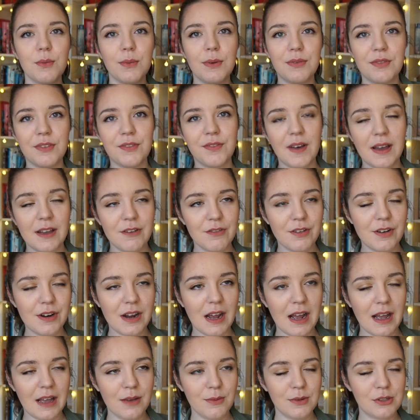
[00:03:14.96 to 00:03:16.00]
With the Fire on
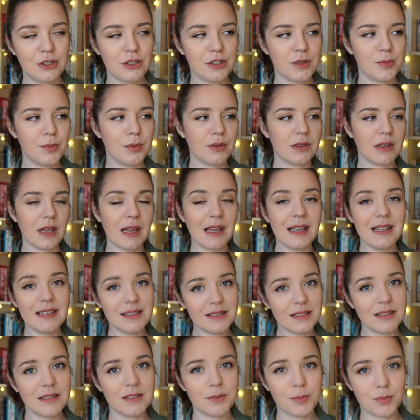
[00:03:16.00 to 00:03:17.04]
High, which is a book that
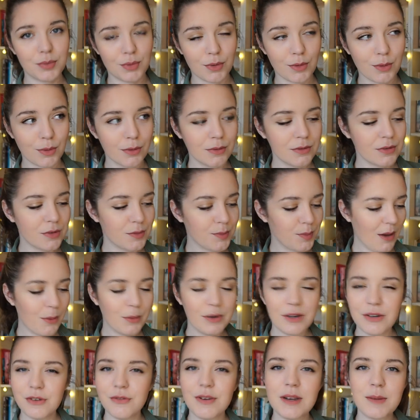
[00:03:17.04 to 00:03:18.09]
isn't prose. I
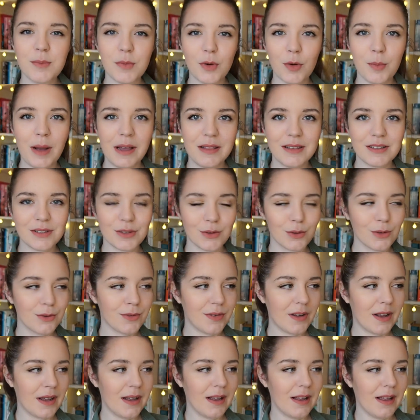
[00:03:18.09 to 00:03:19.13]
wanted to read more by this
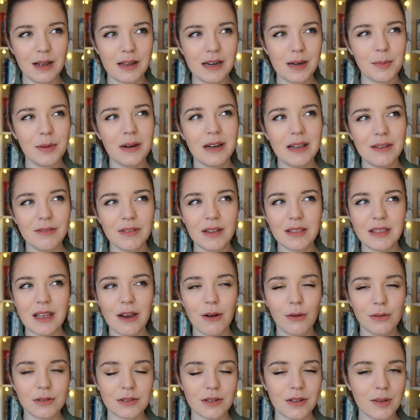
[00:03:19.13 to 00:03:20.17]
author, and I believe that they're
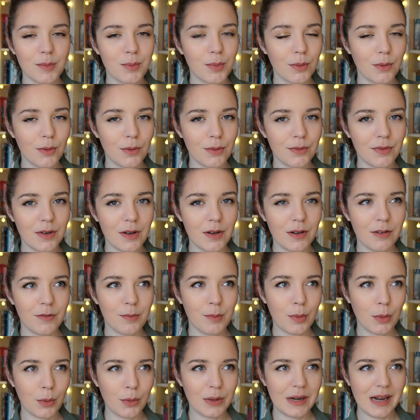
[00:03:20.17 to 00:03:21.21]
also the author of
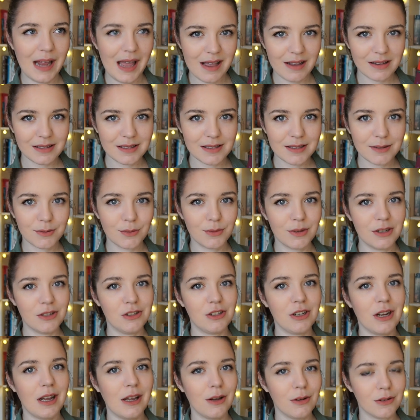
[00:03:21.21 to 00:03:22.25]
Poet X,
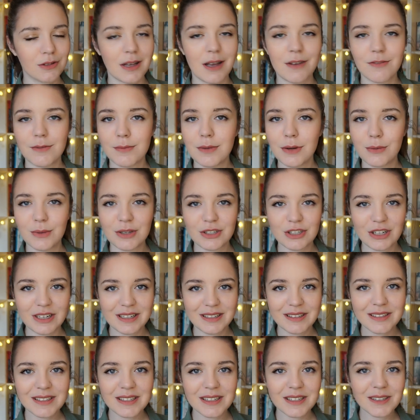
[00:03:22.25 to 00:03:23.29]
which I also have on my wish
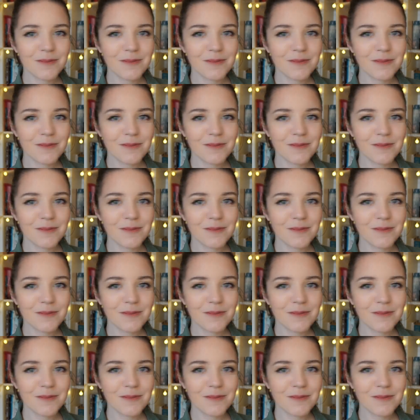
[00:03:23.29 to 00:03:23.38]
list.